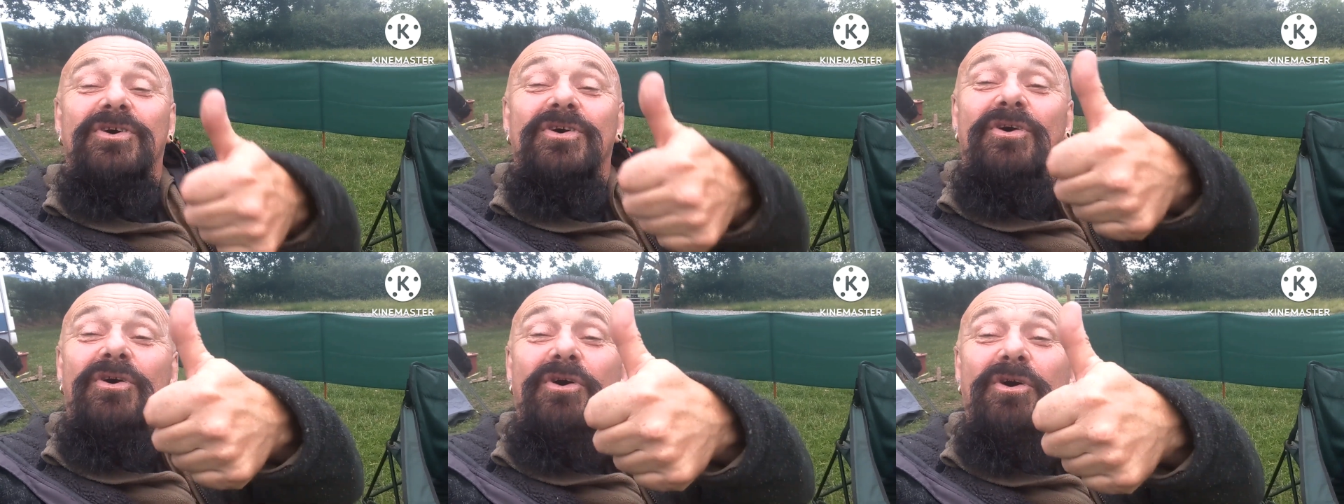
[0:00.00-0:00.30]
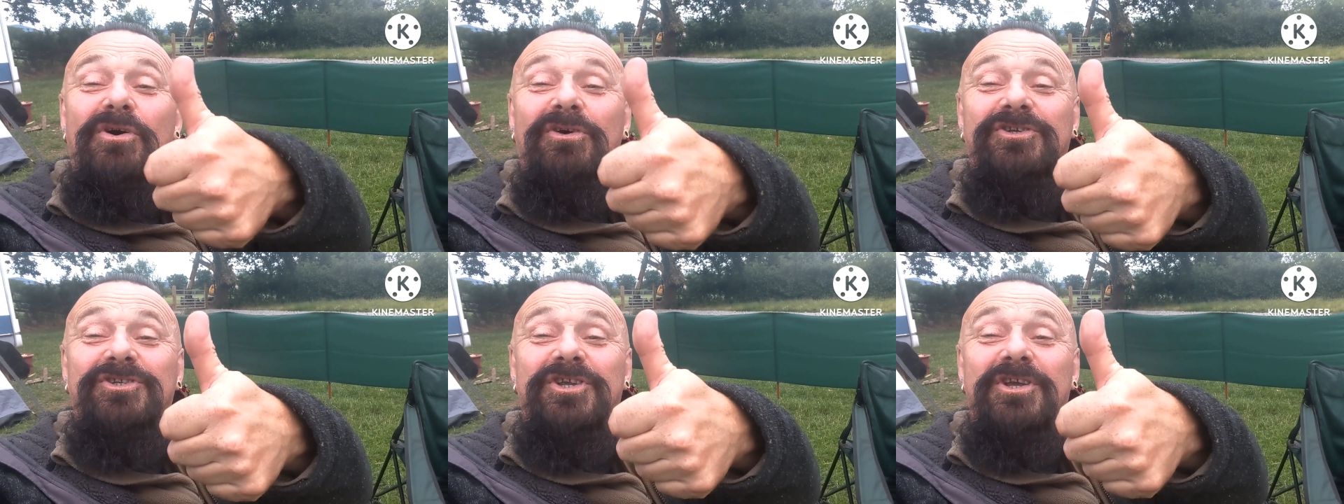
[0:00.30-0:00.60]

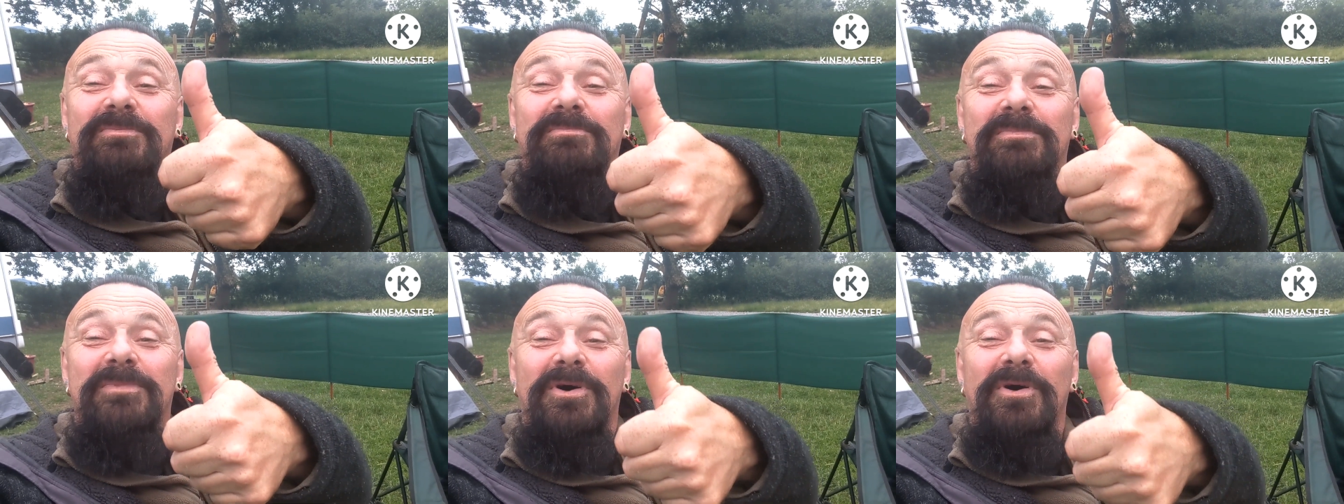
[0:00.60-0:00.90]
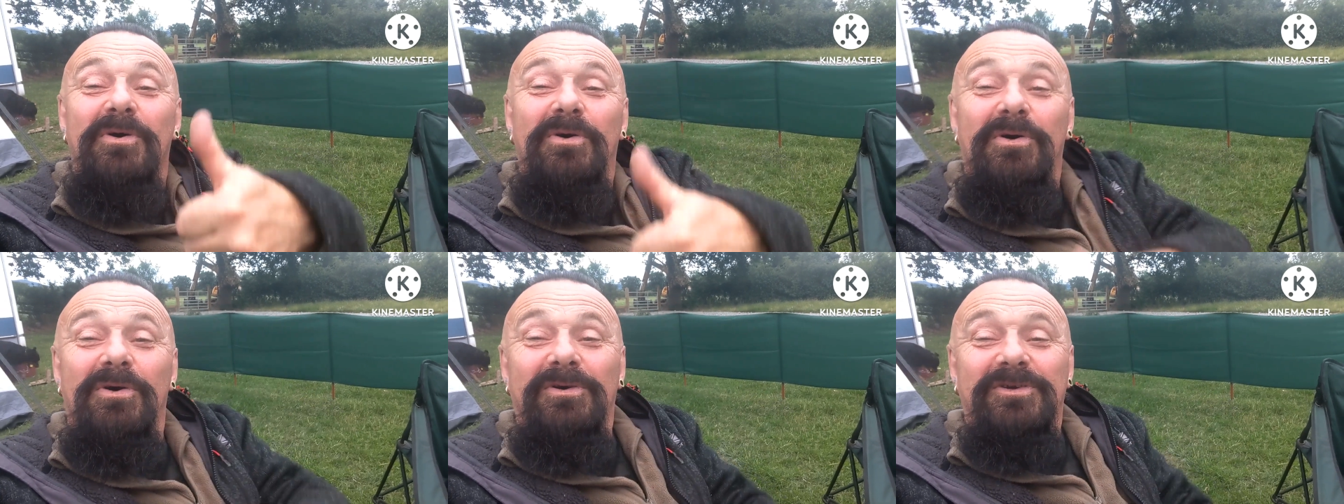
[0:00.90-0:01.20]
Awesome.
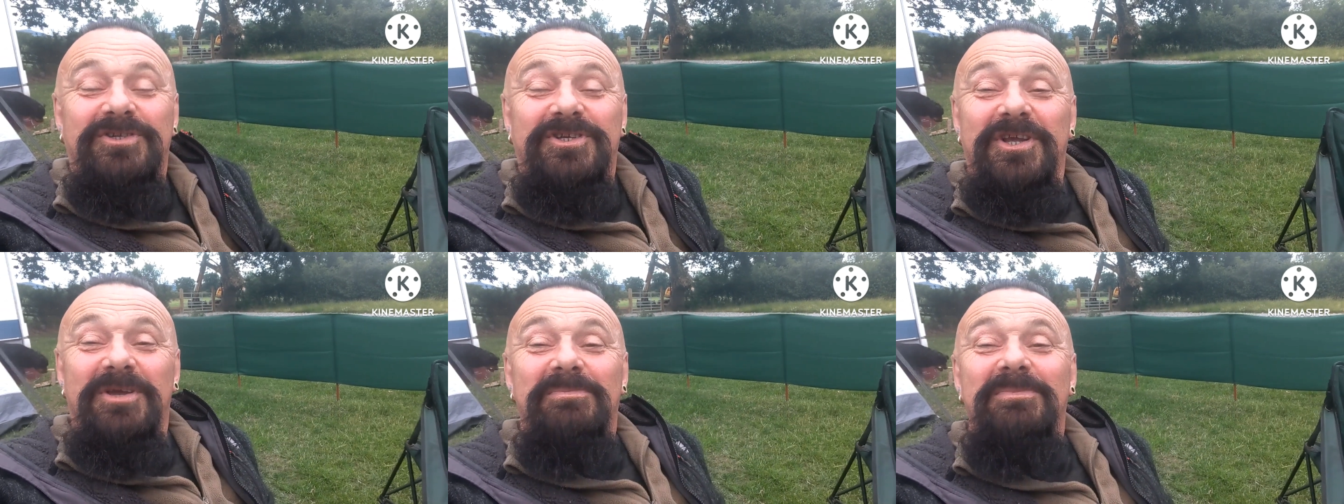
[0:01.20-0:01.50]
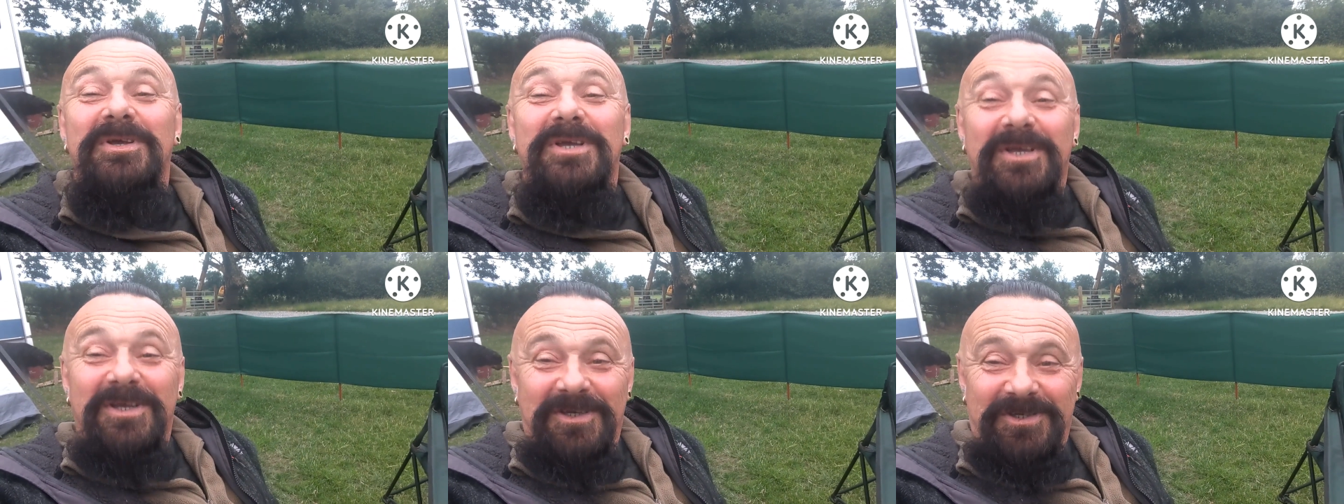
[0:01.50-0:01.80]

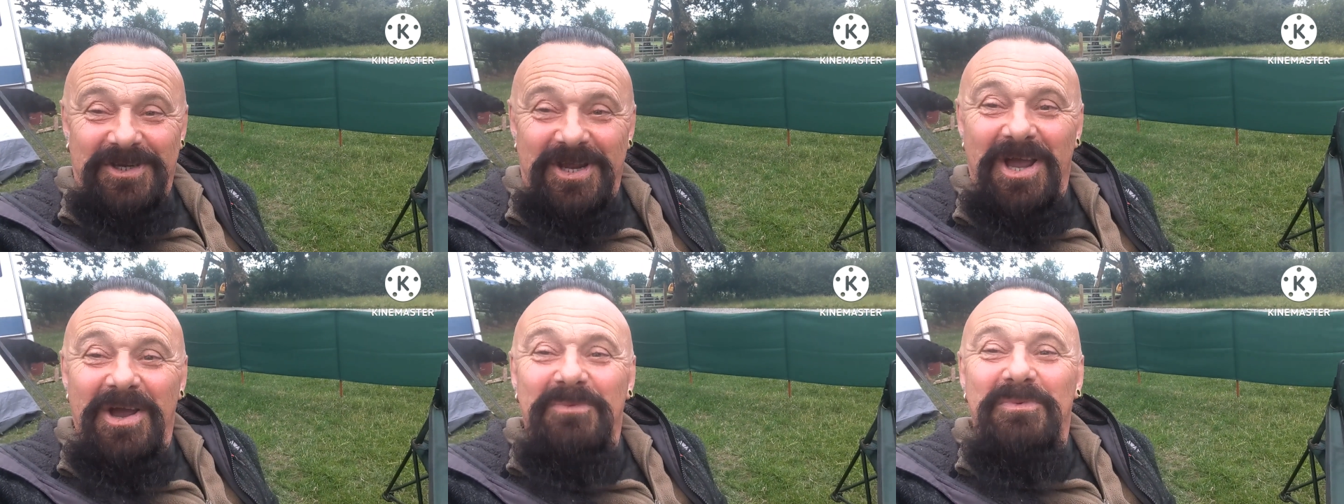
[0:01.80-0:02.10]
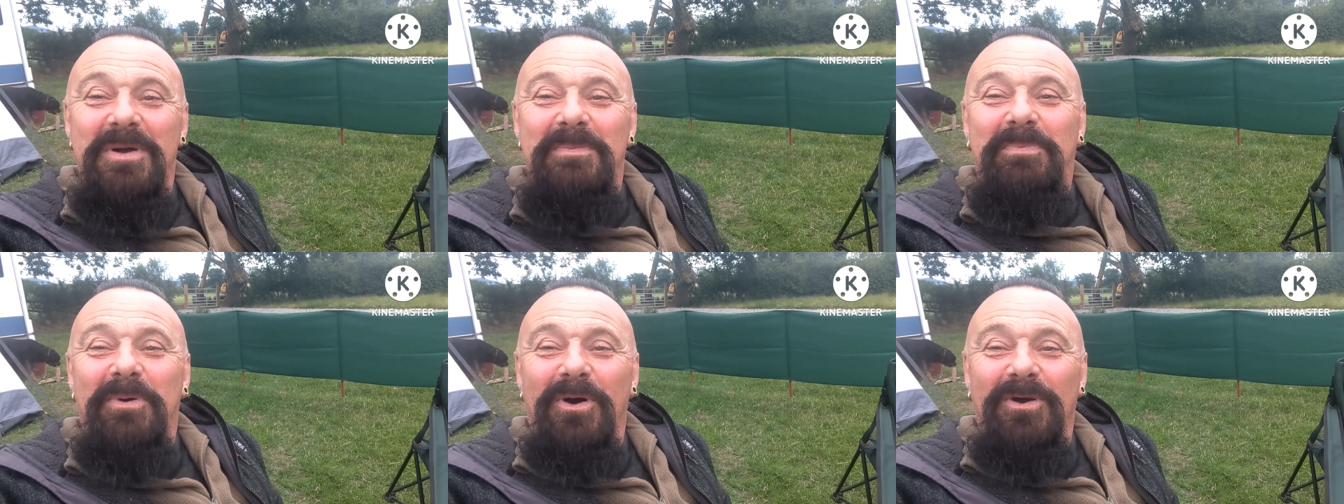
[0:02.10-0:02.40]
Awesome. So
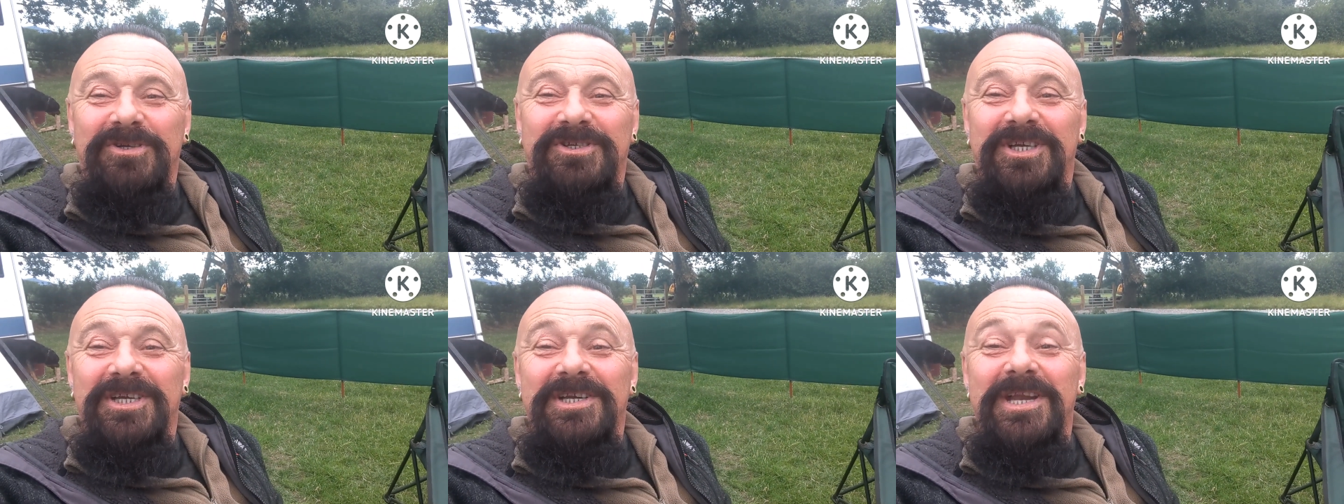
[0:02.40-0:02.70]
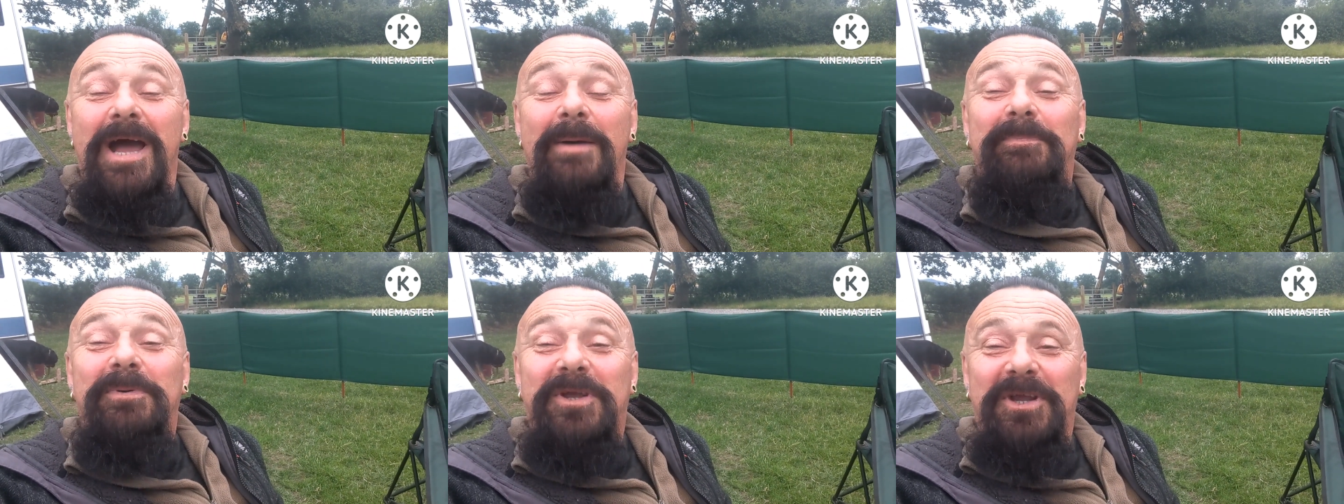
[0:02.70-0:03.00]
we're buzzing.
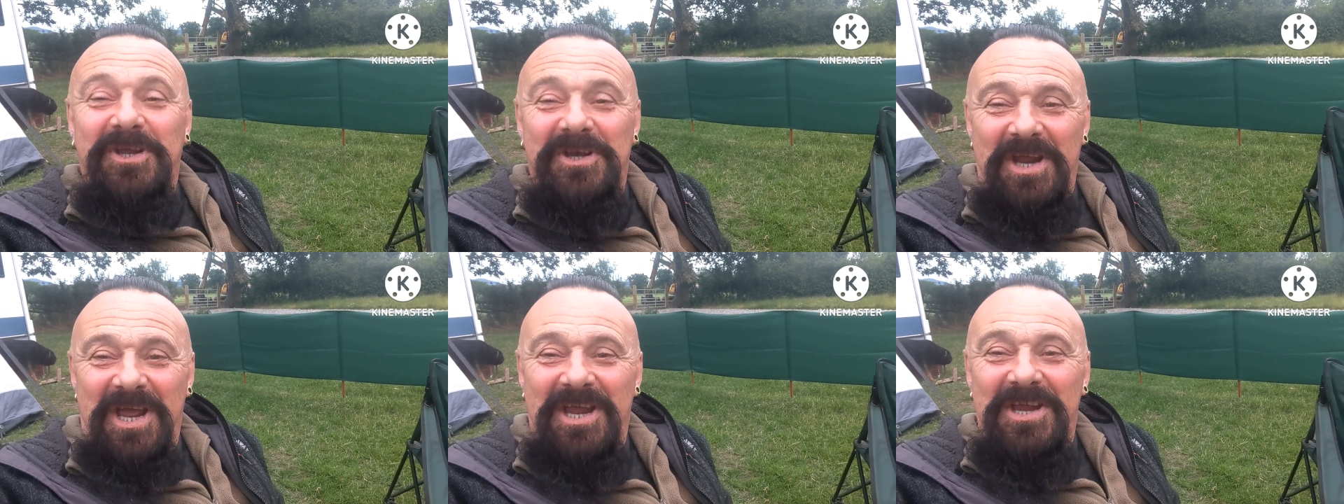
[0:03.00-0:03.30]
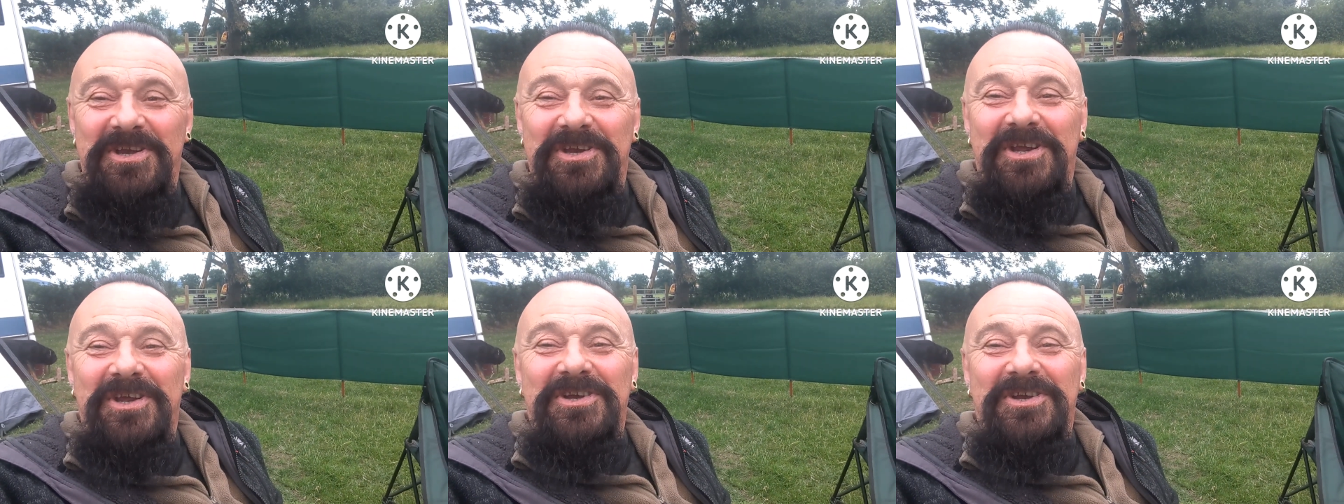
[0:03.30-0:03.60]
Happy
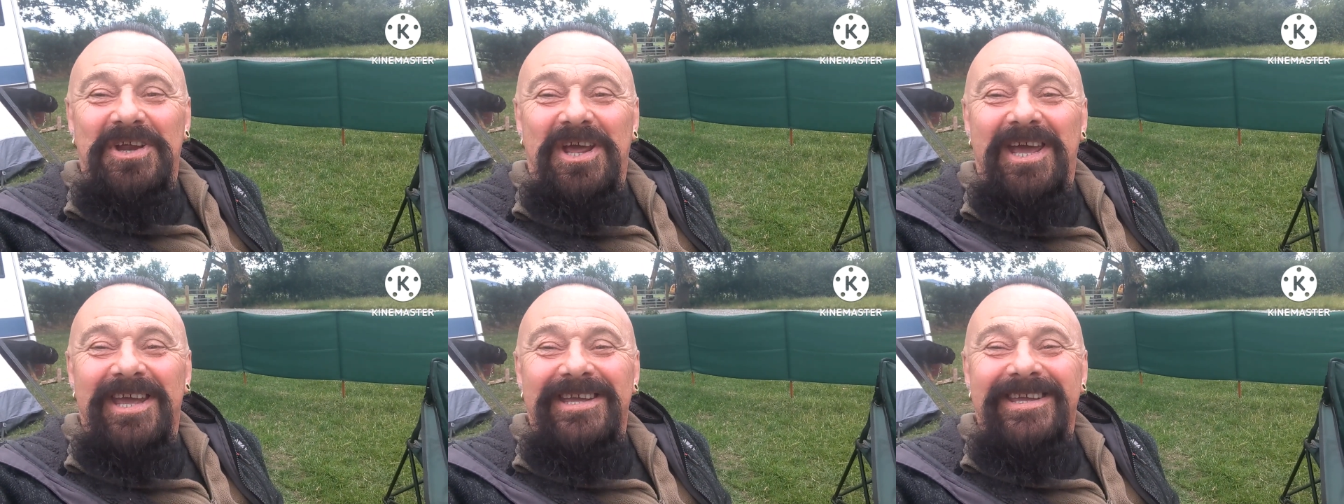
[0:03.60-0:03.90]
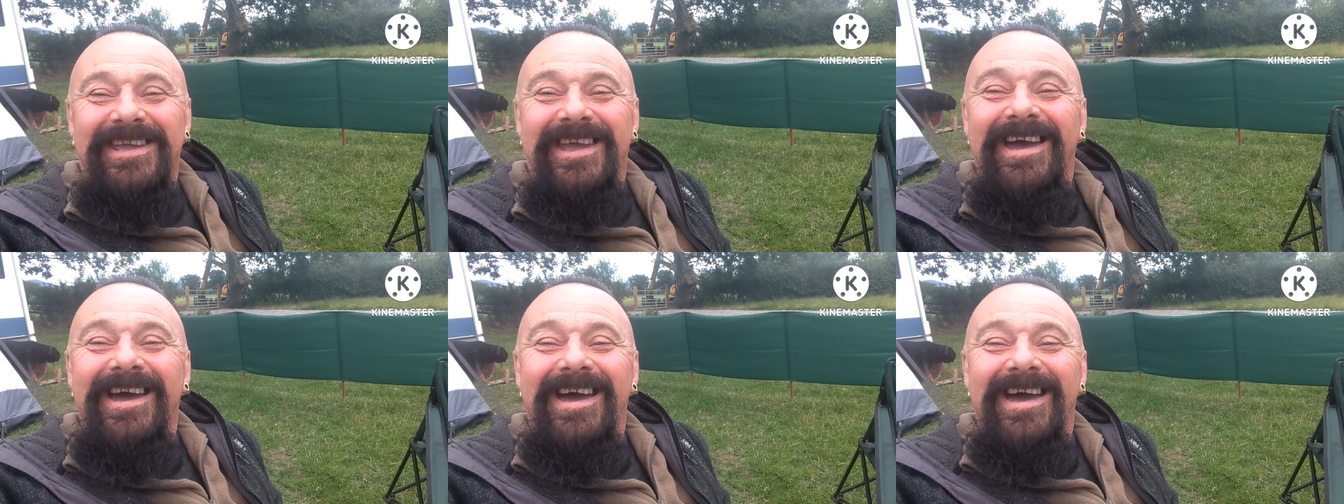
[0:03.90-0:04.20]
Canadian Day.
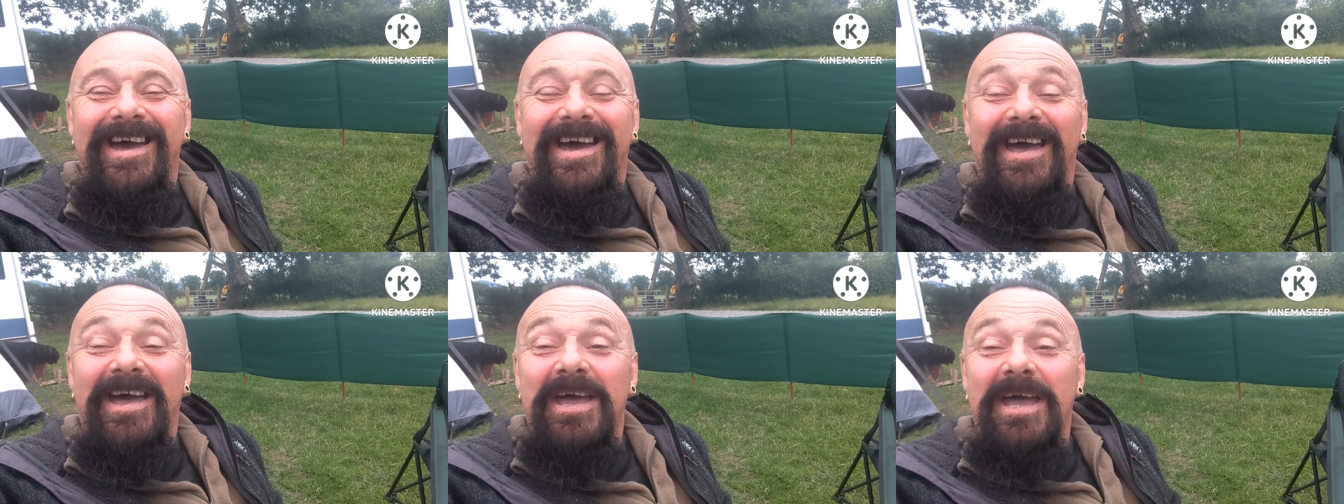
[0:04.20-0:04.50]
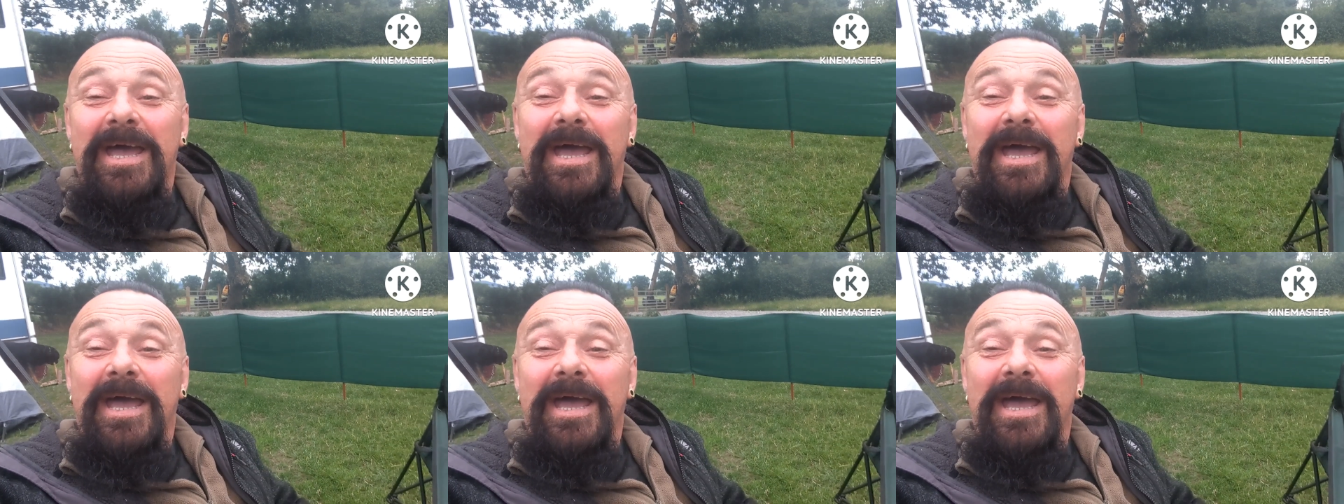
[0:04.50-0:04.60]
Yeah.